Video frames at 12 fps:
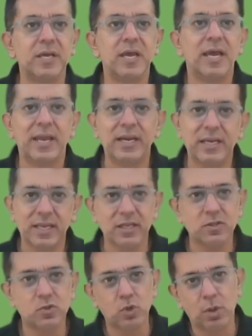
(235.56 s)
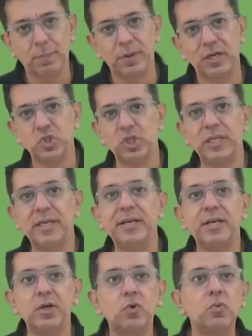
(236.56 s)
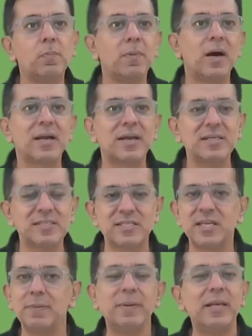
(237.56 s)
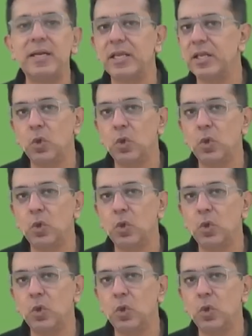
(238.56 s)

Intense competition leading to market stability.